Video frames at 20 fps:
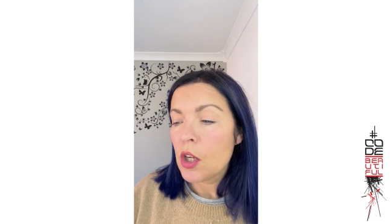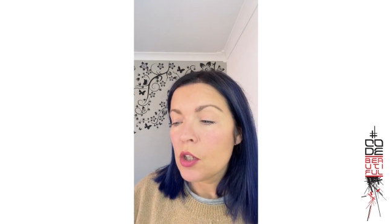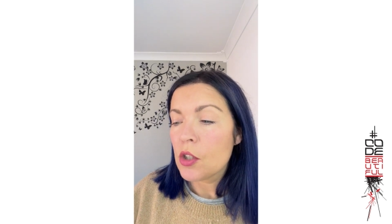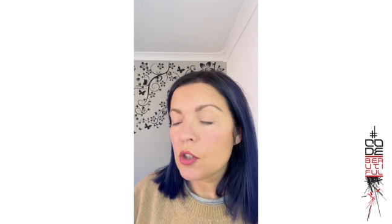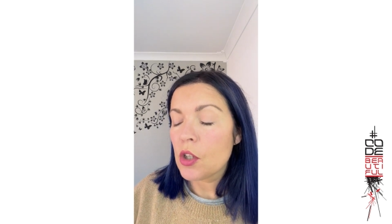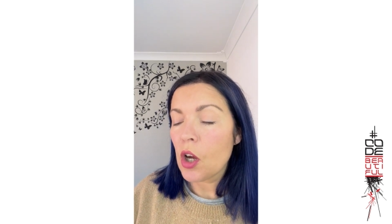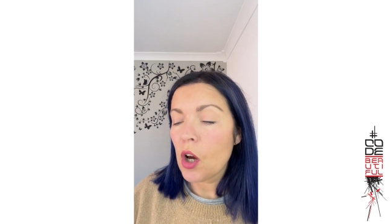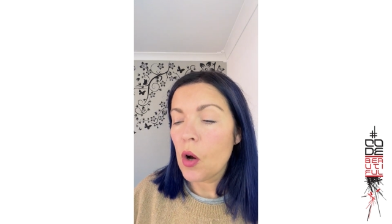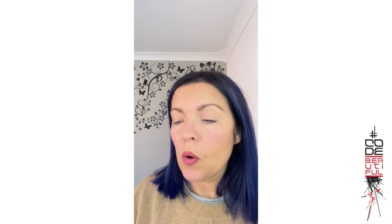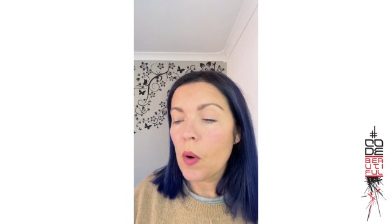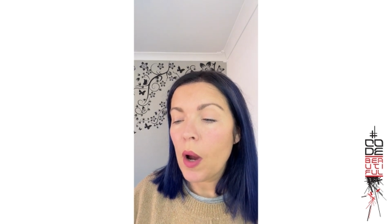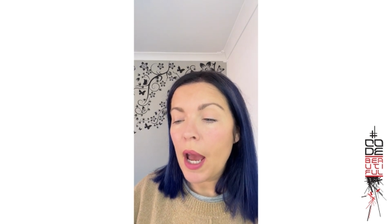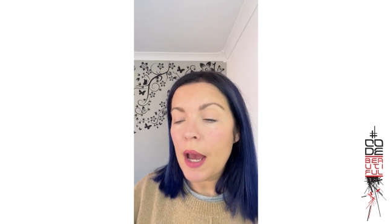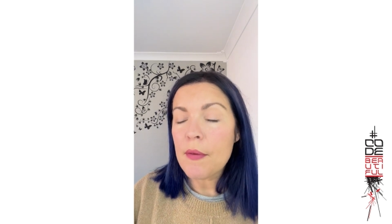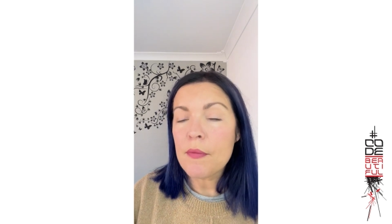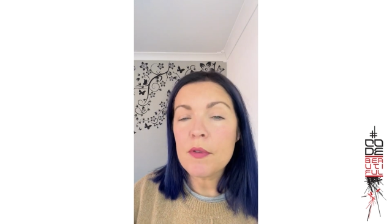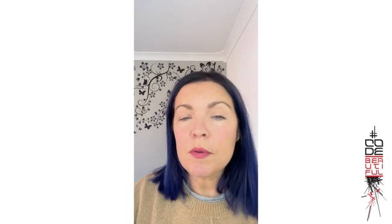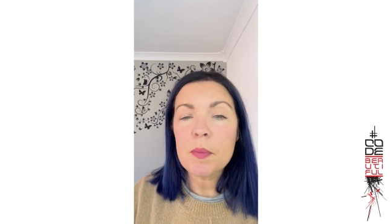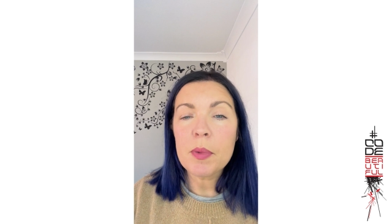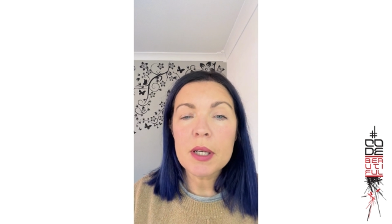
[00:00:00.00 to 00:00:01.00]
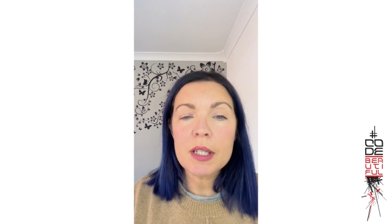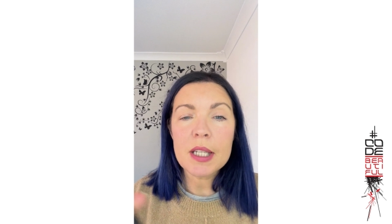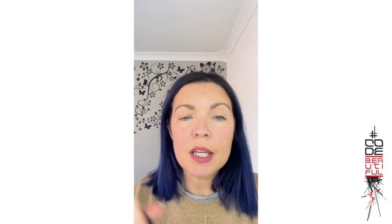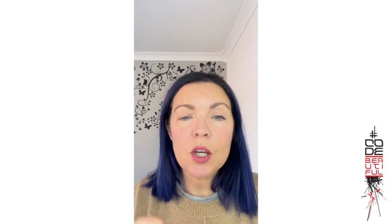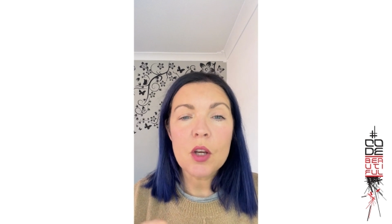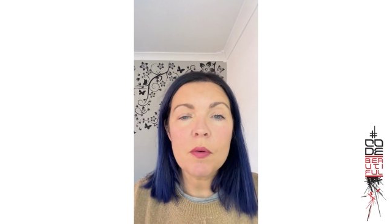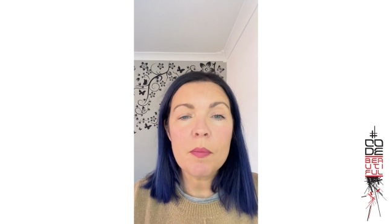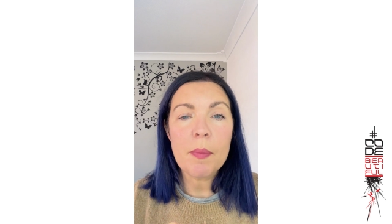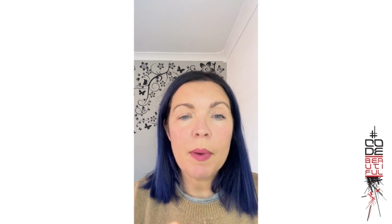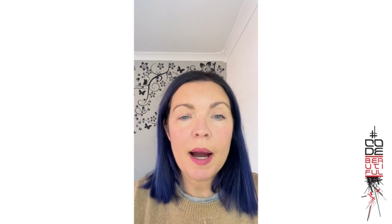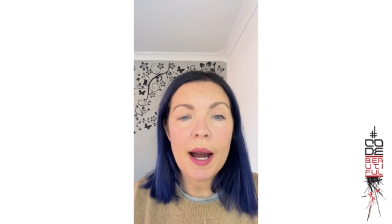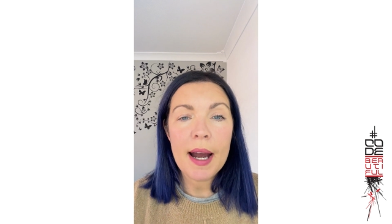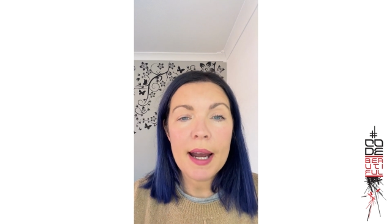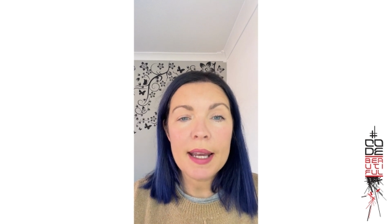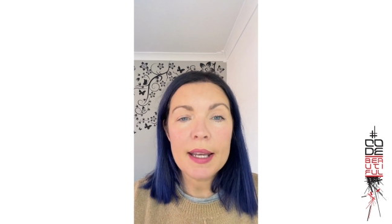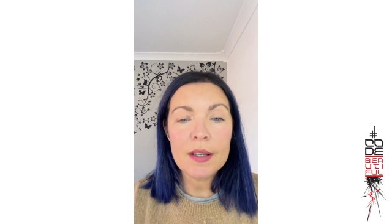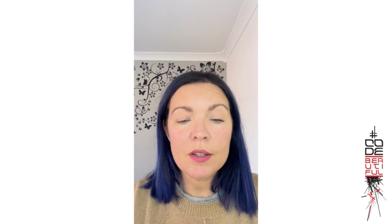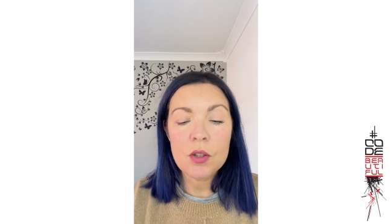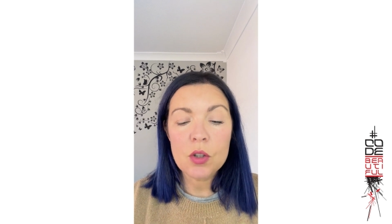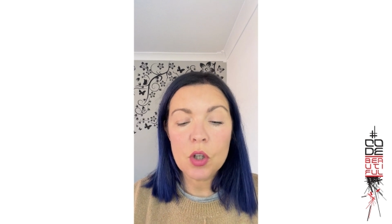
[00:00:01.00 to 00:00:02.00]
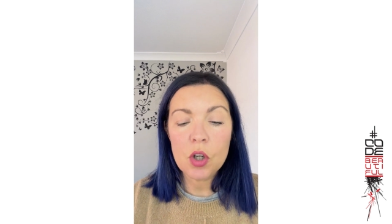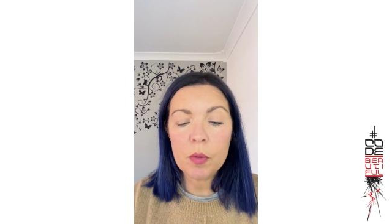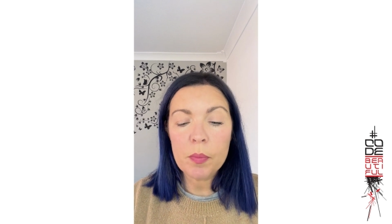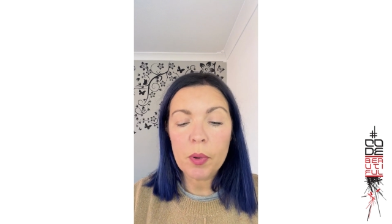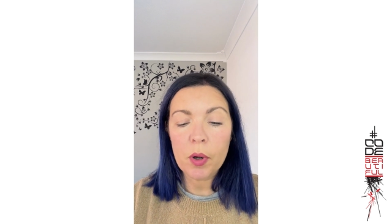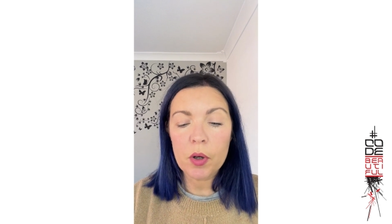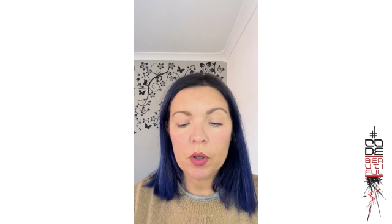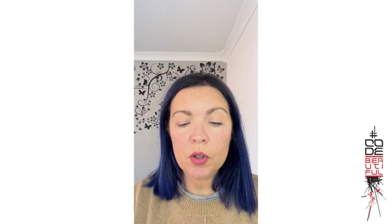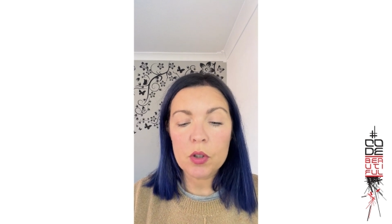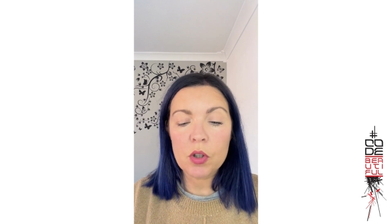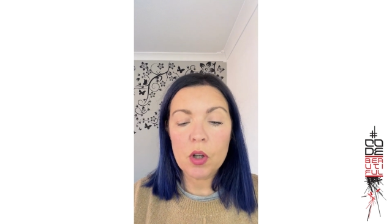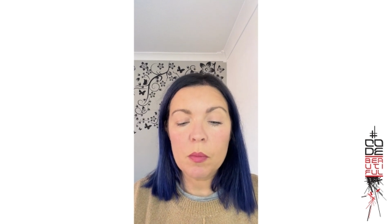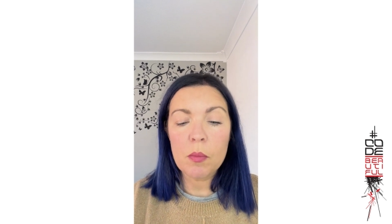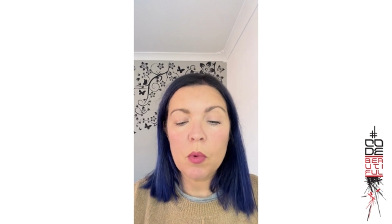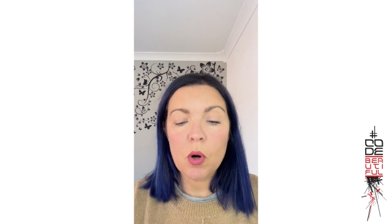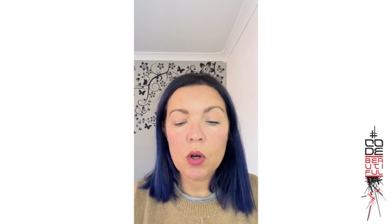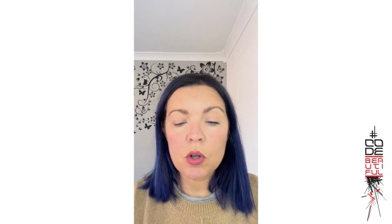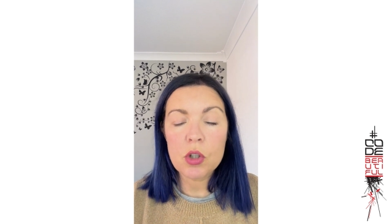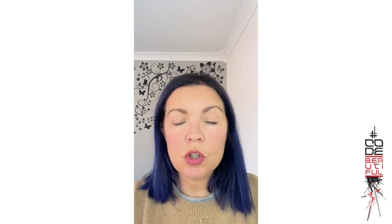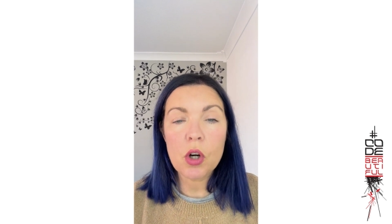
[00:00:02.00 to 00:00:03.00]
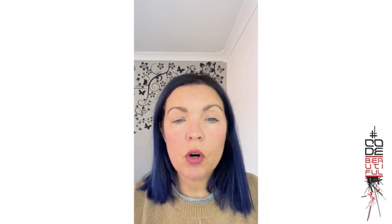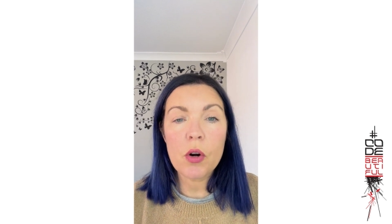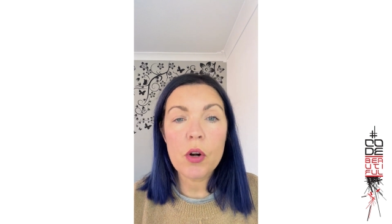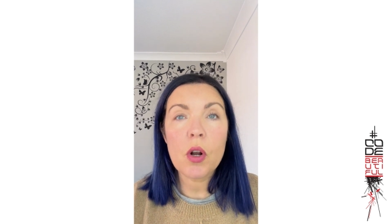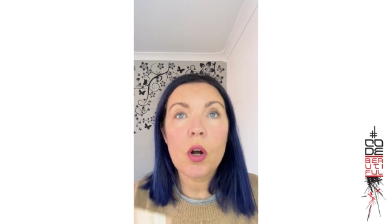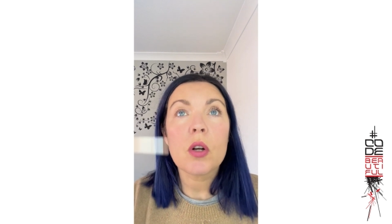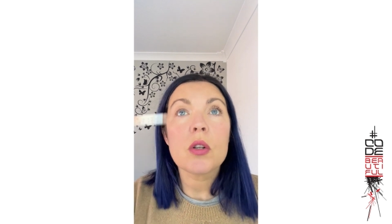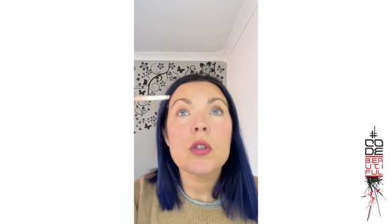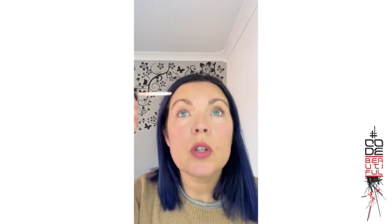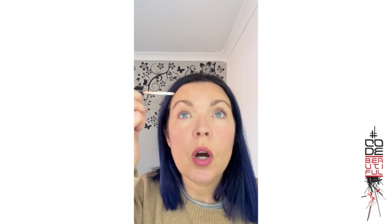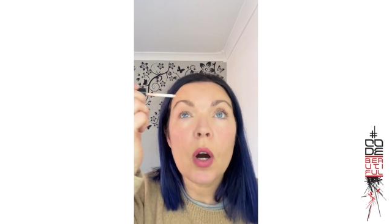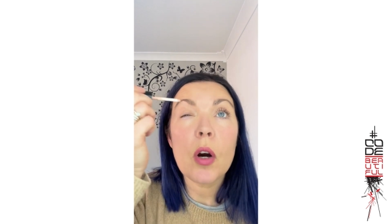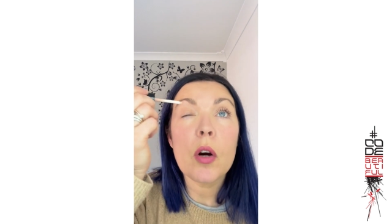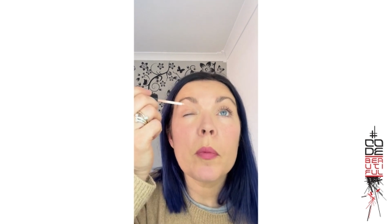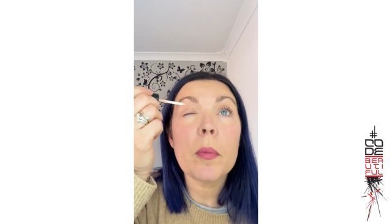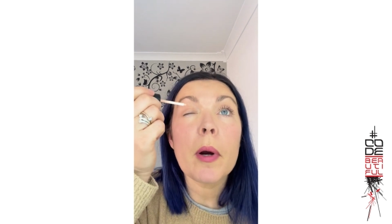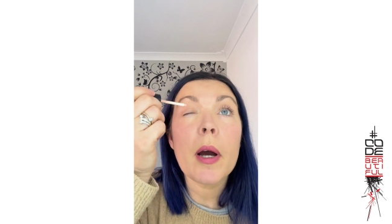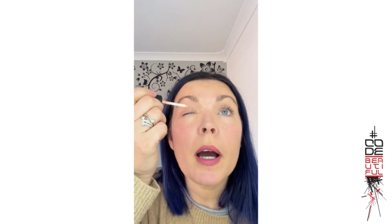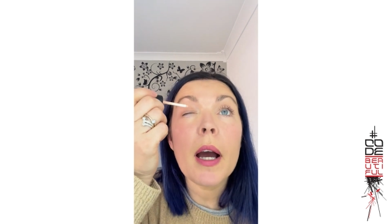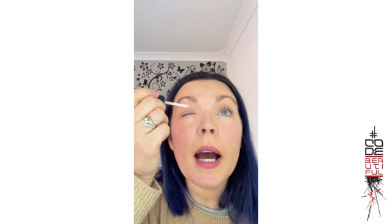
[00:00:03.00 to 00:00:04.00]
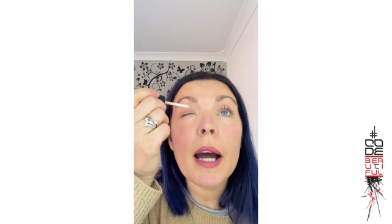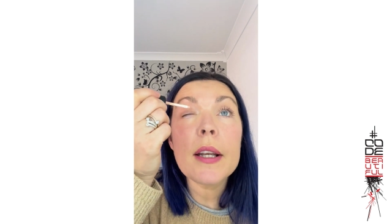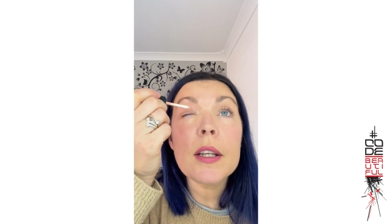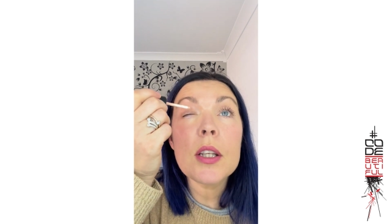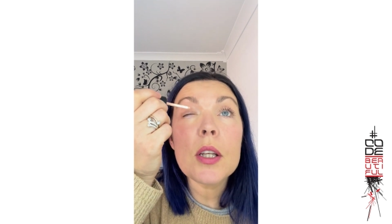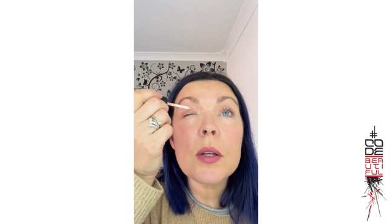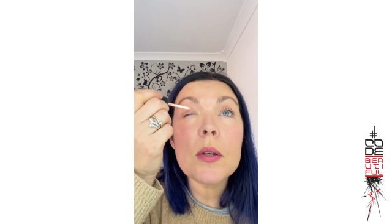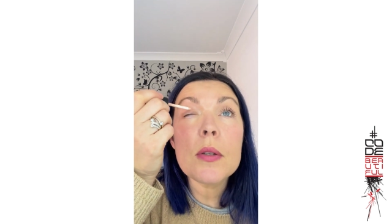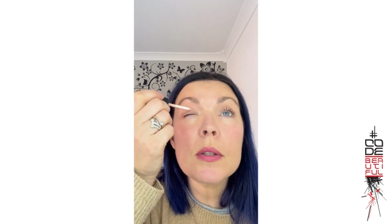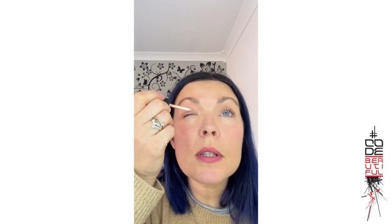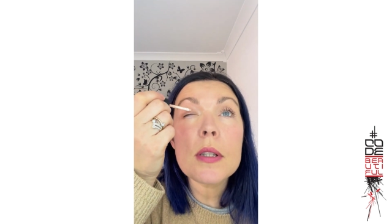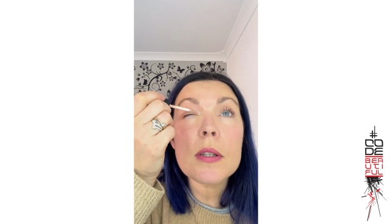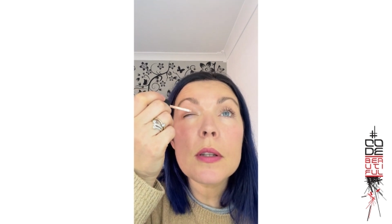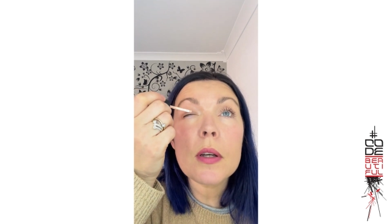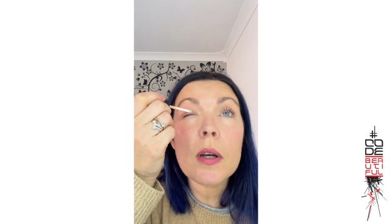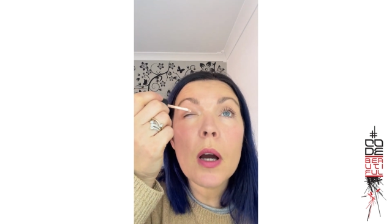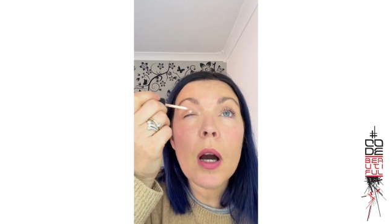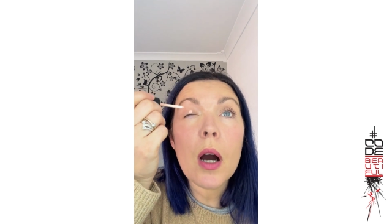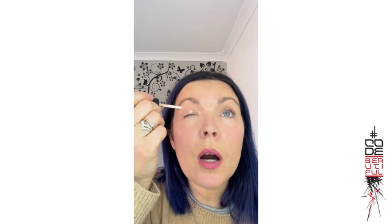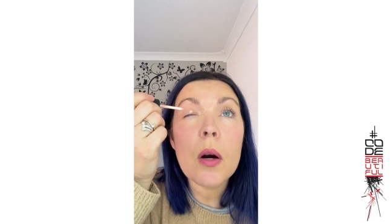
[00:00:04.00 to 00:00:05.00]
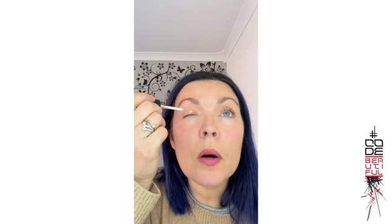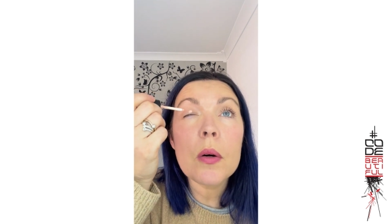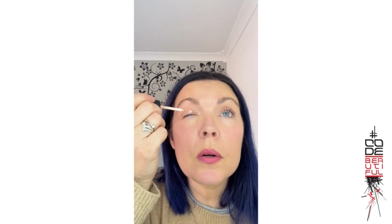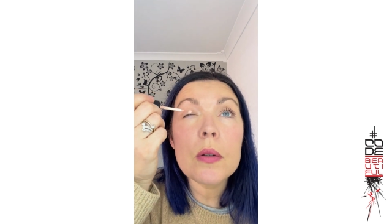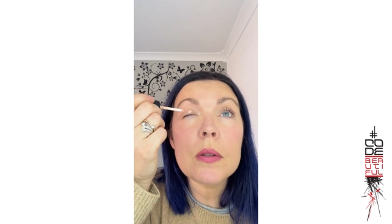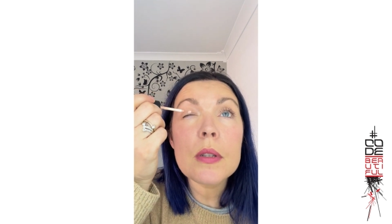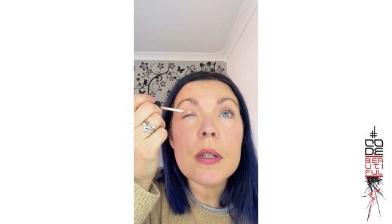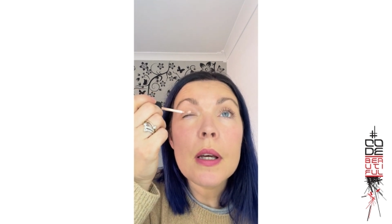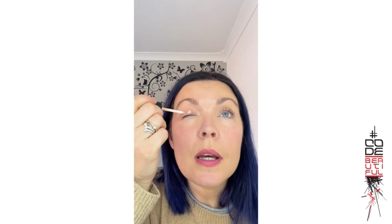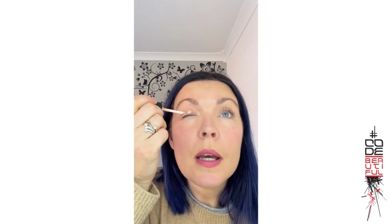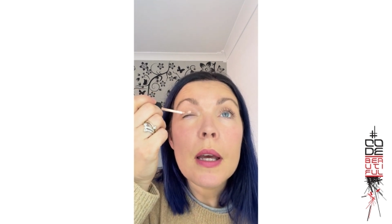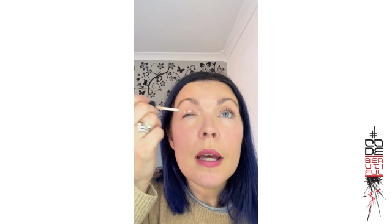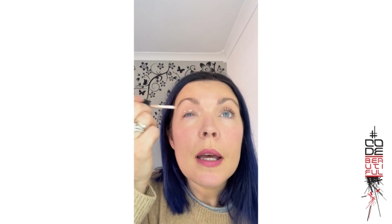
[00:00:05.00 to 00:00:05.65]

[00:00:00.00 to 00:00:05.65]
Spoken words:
So everybody who buys 2 products or more during October and uses the code